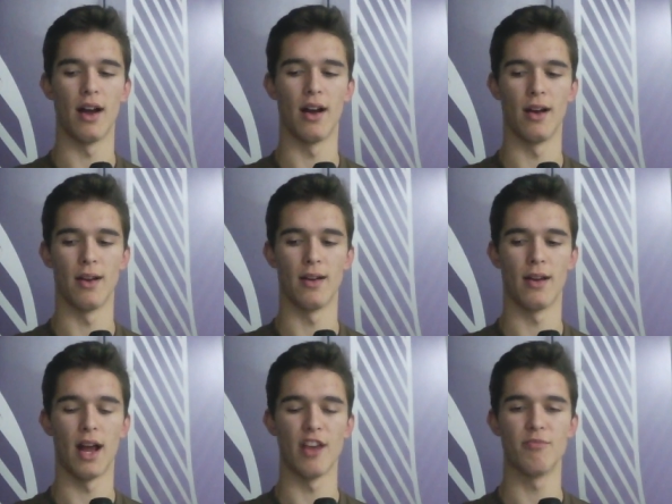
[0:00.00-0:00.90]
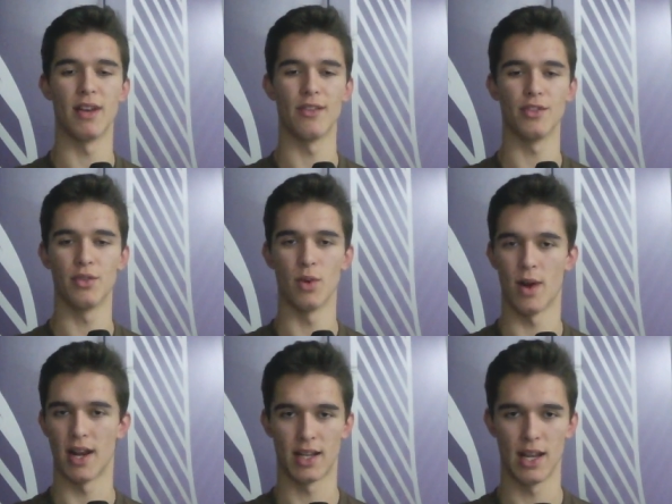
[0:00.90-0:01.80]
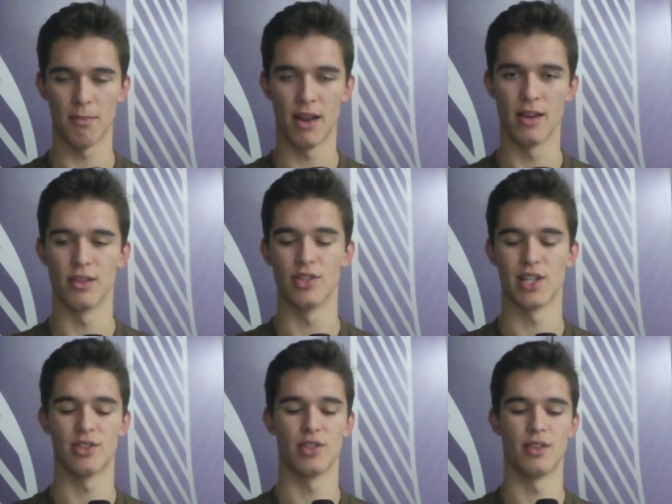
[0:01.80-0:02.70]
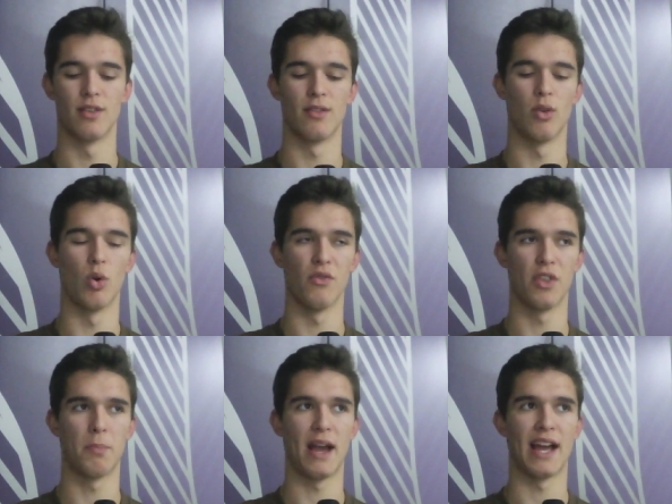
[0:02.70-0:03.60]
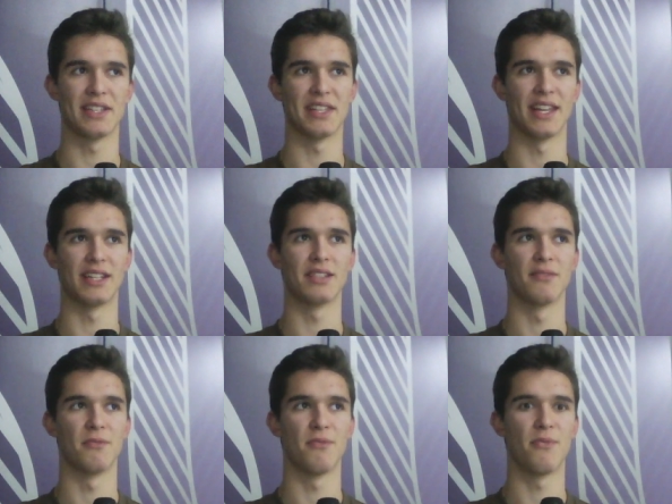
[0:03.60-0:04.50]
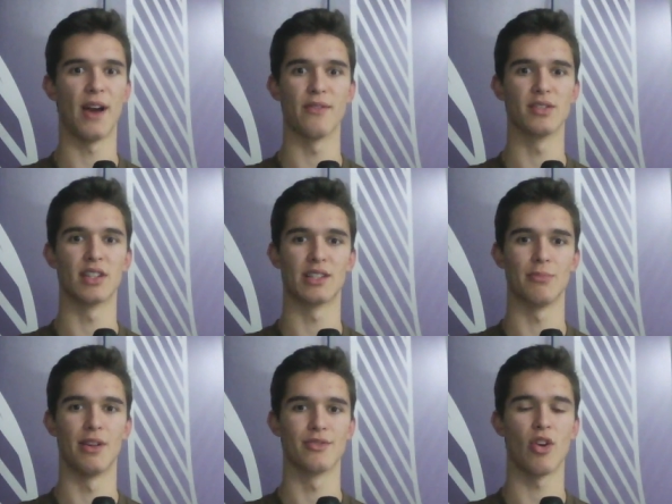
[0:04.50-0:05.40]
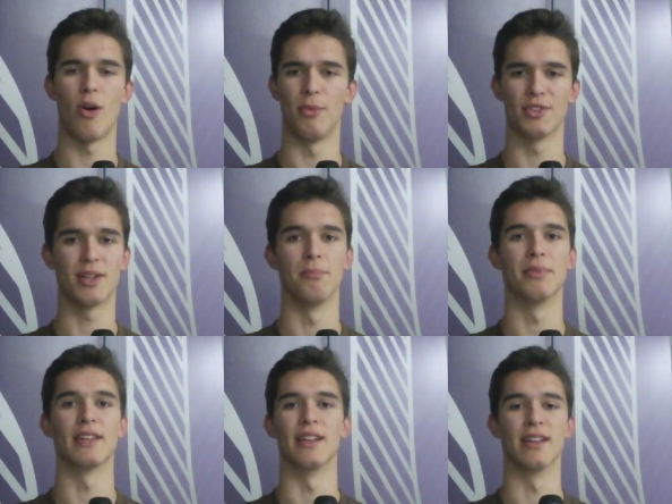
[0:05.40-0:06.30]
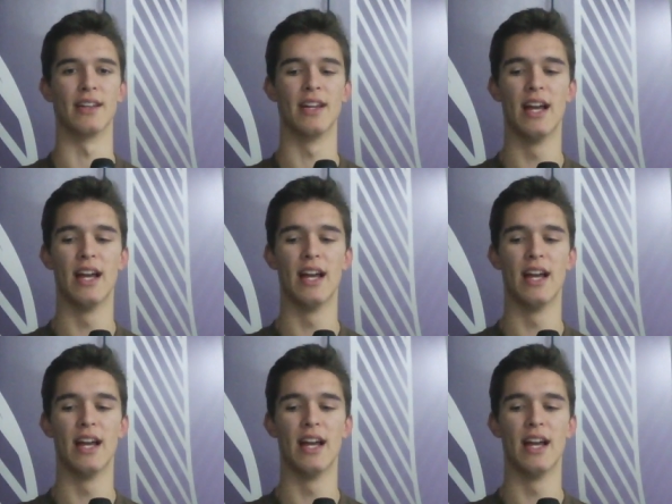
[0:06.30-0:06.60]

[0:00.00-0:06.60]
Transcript: uh, I've been able to eradicate my indigestion over the past like five or six months almost completely.